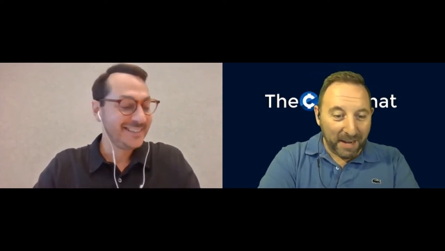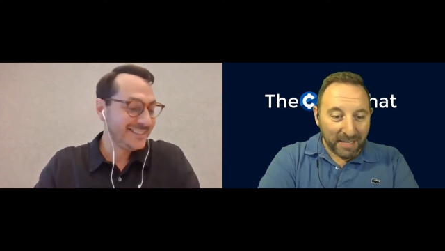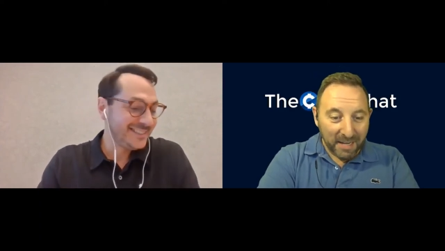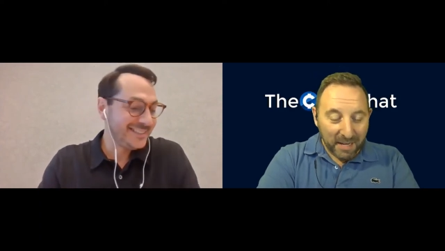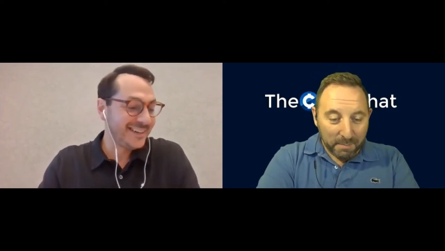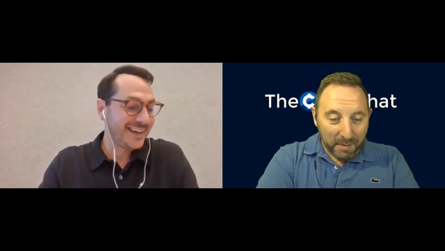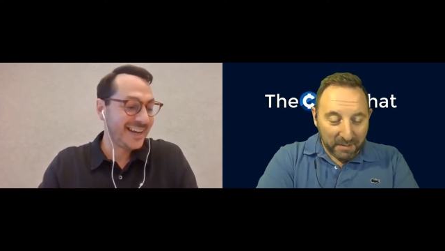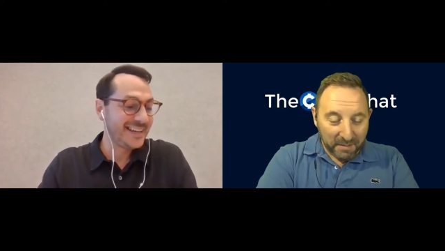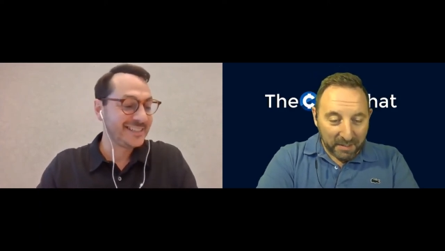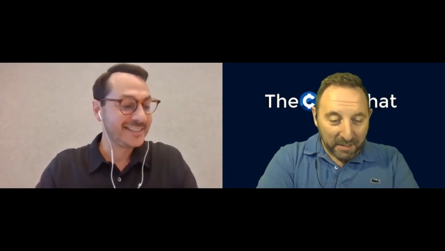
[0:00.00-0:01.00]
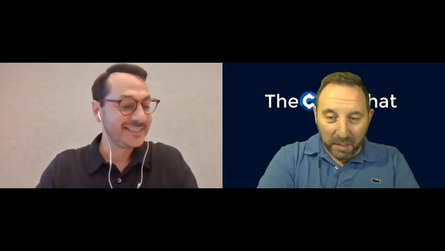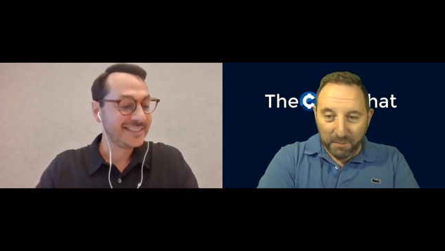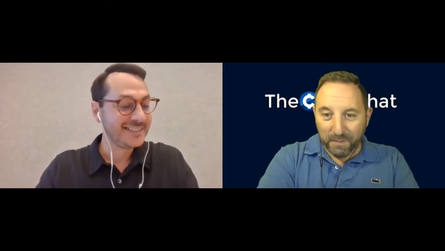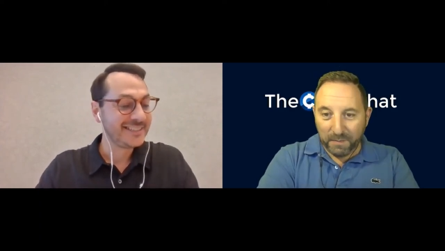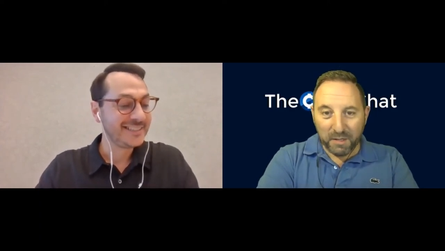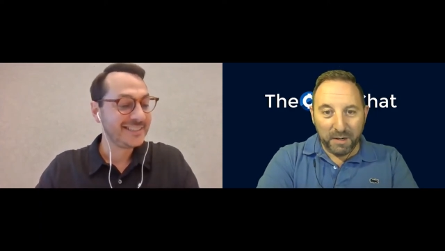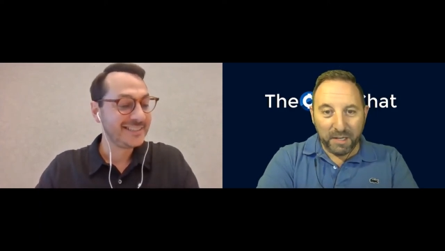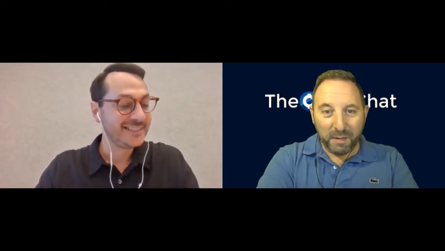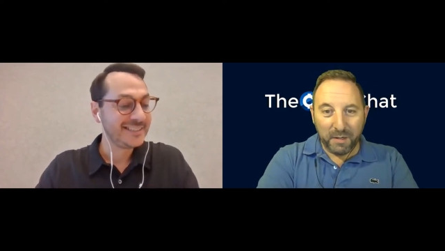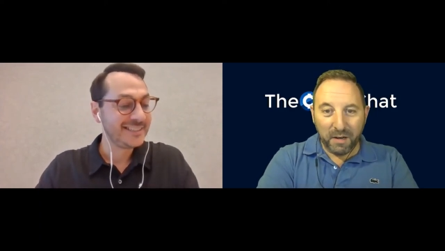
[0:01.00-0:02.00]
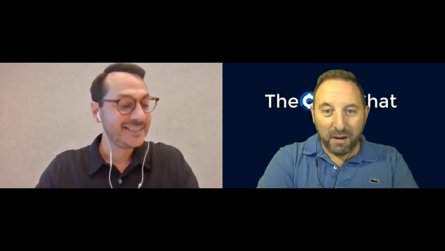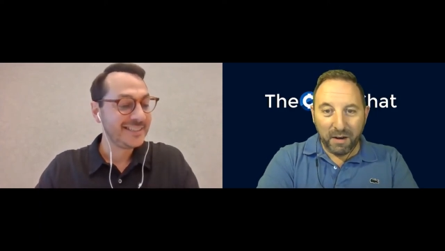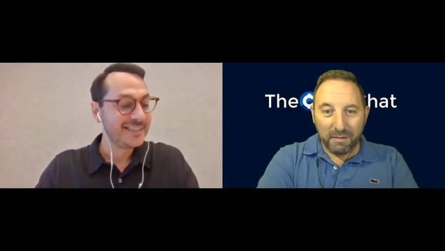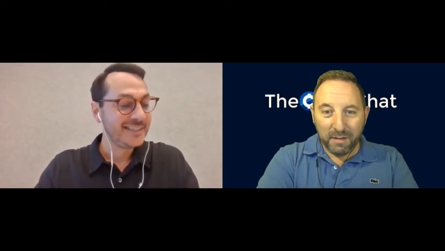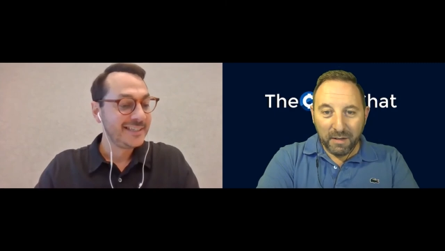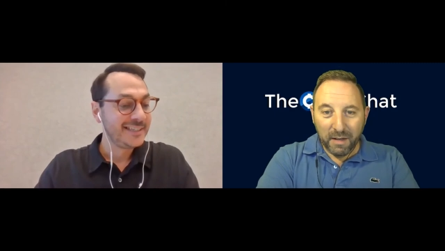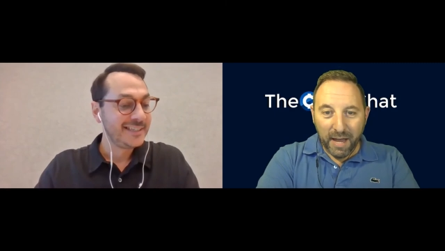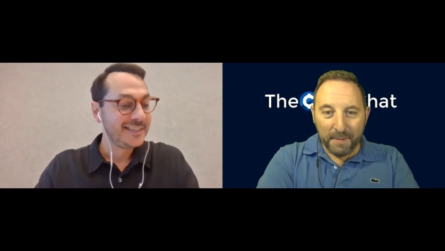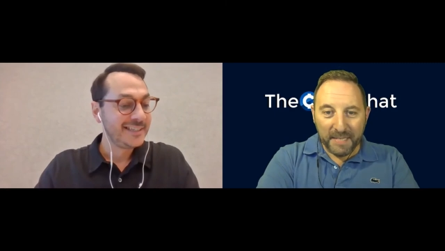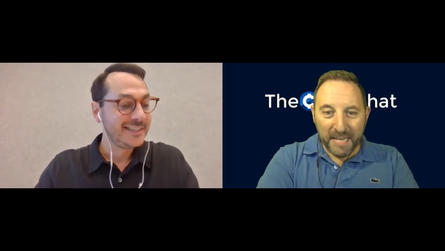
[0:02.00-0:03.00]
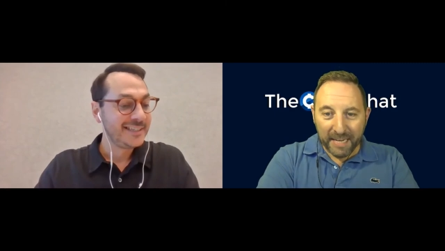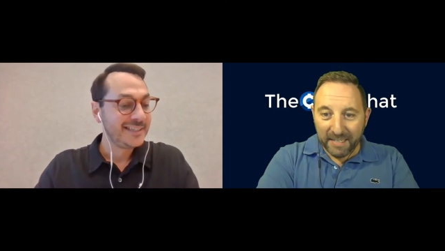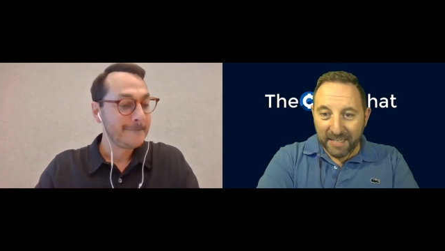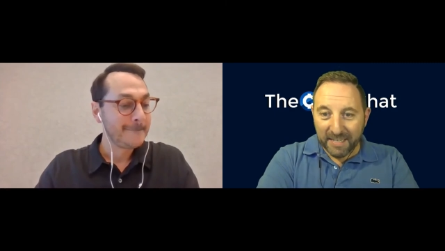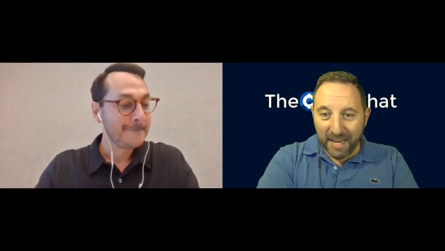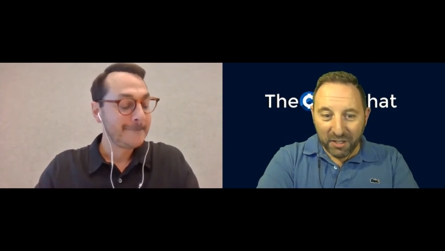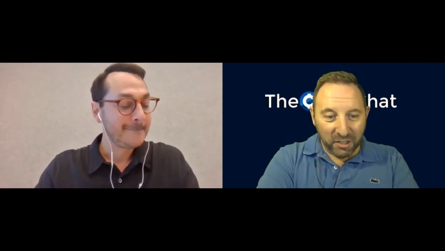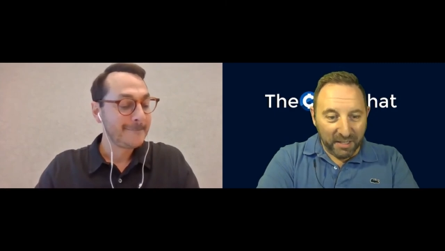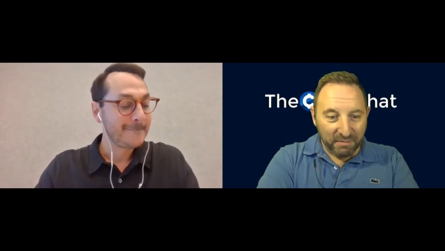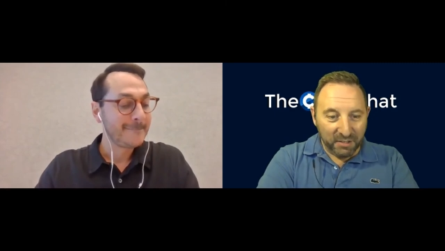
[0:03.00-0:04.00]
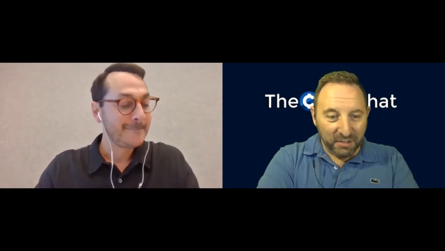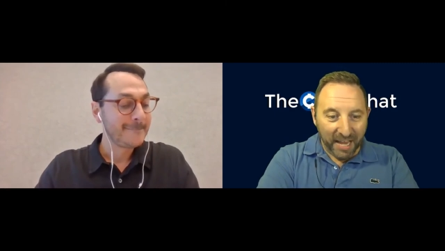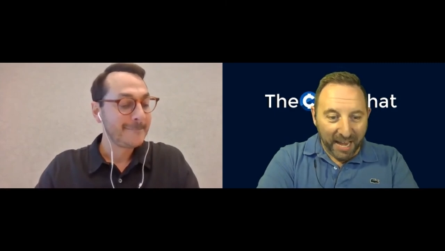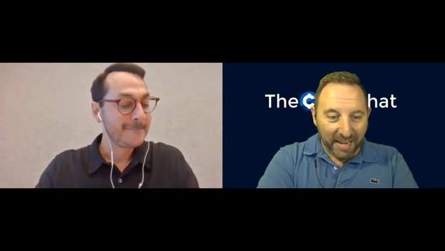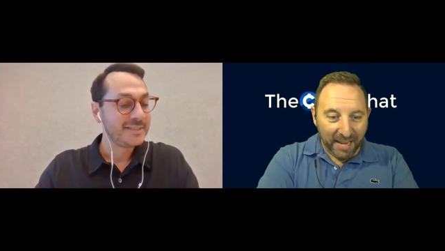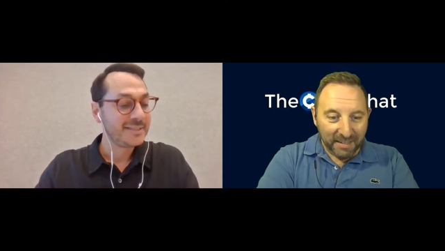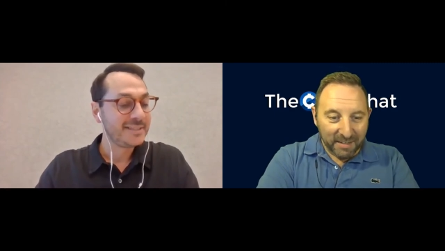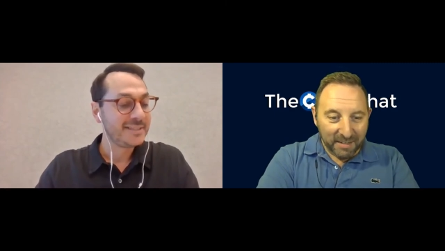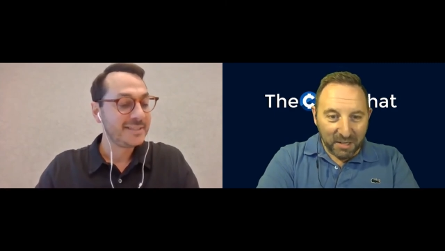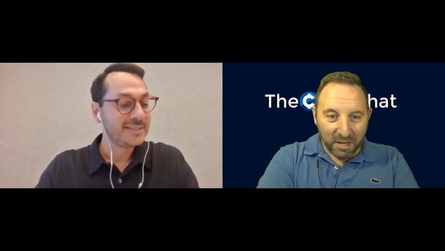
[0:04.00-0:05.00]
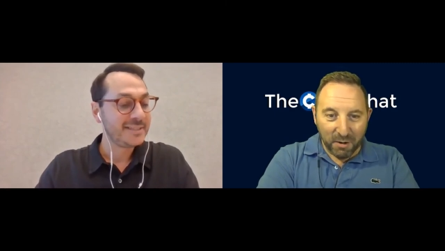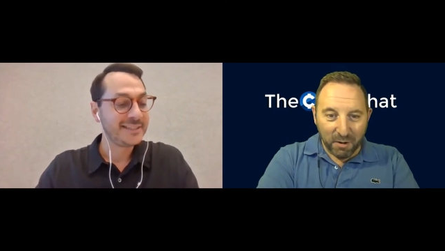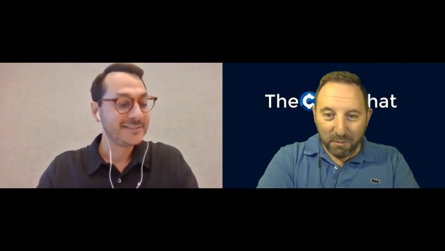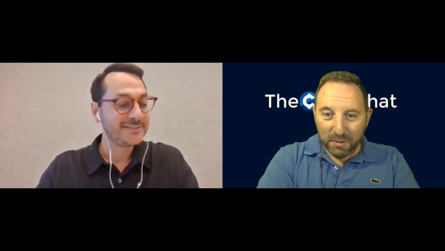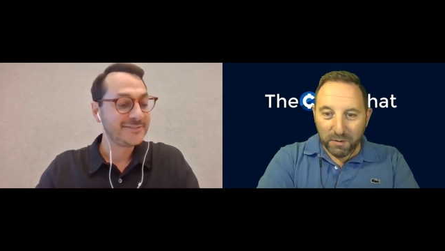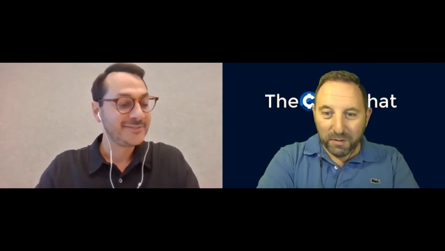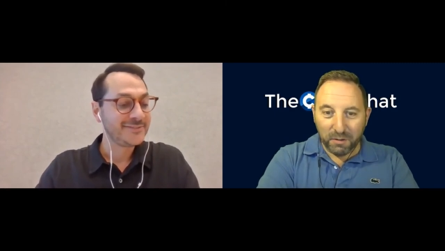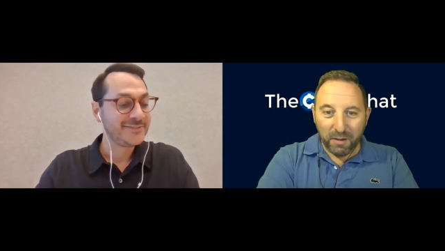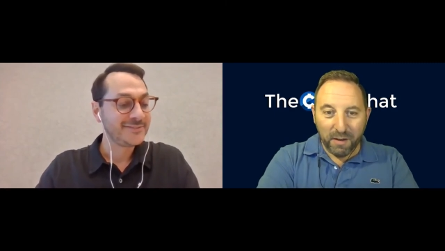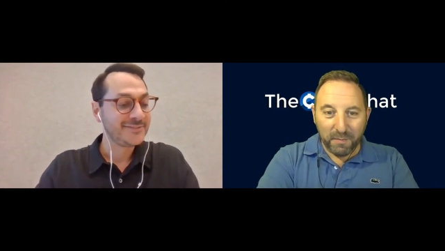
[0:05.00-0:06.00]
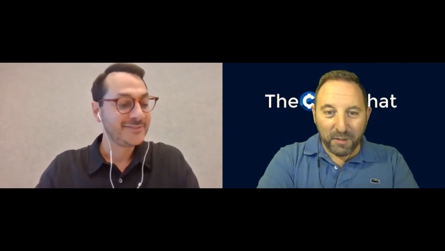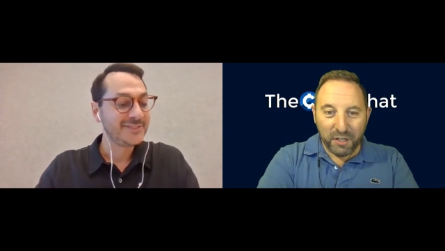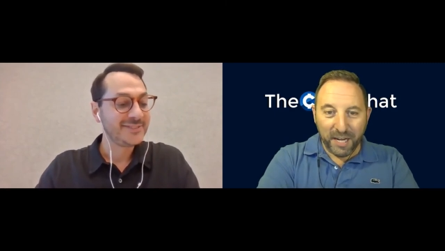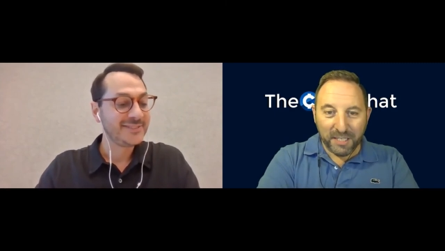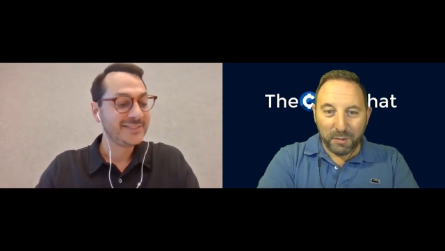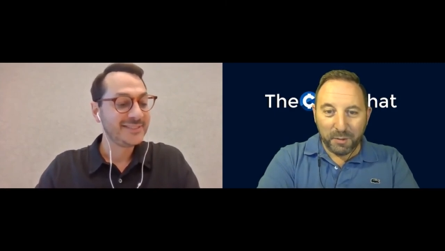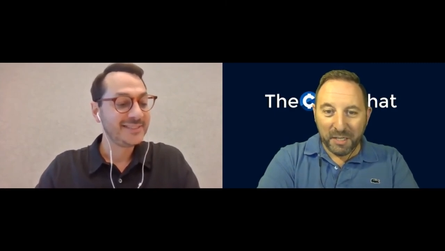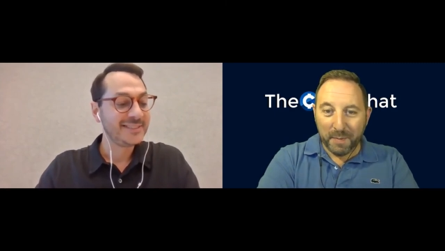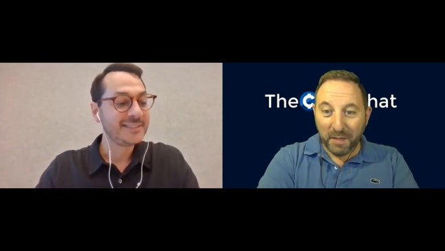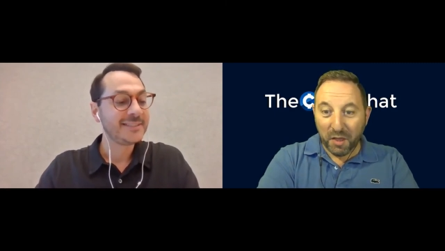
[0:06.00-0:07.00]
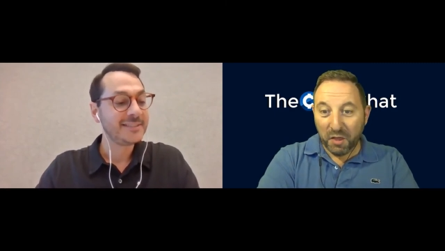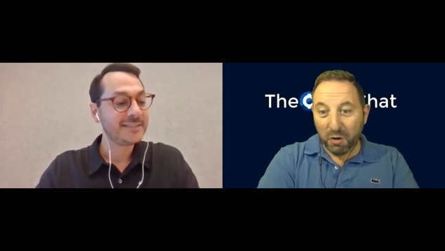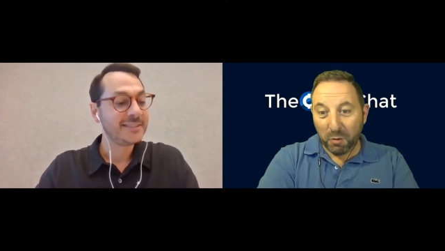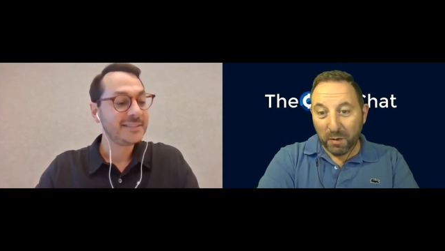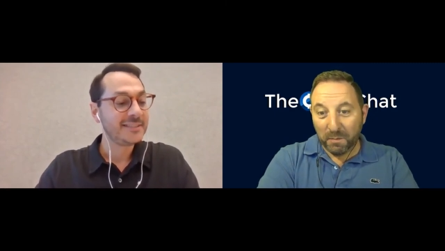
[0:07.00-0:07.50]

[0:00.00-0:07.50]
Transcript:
Speaker 1: But the 25th has already come and gone, and the second is actually today. So today we'll have the chance to participate in the third one for the 9th